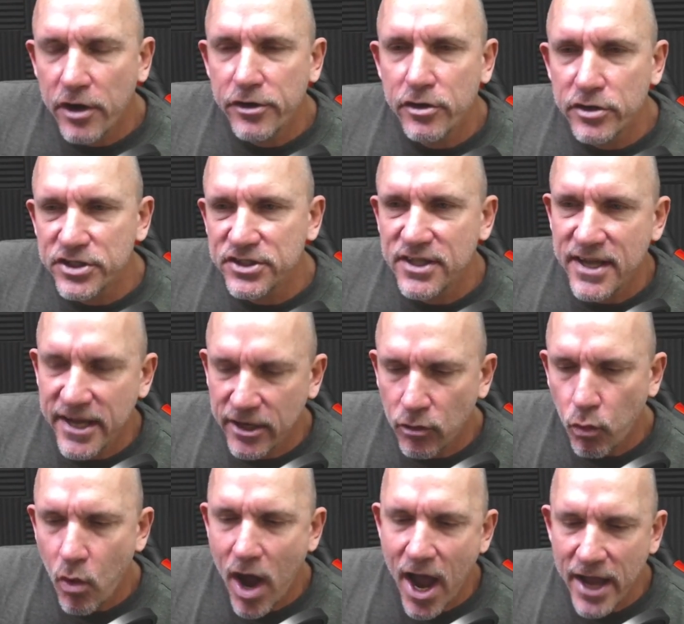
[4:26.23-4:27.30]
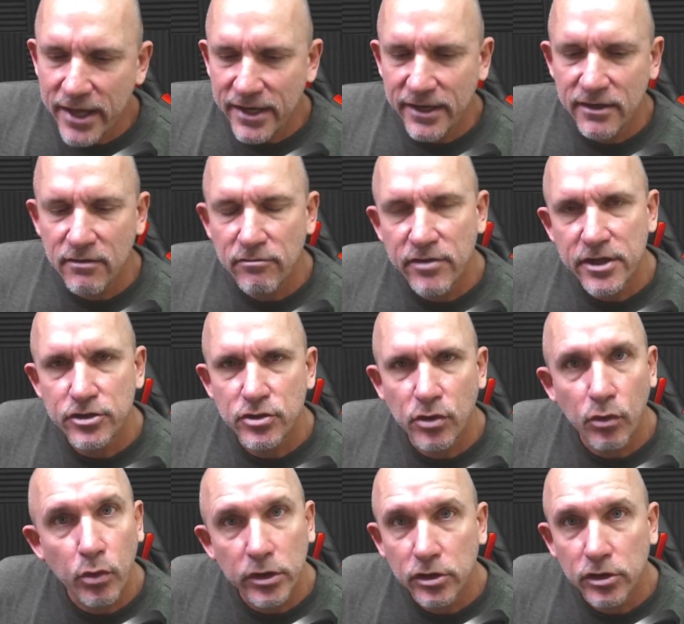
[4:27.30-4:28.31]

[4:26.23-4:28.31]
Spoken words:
understand why an individual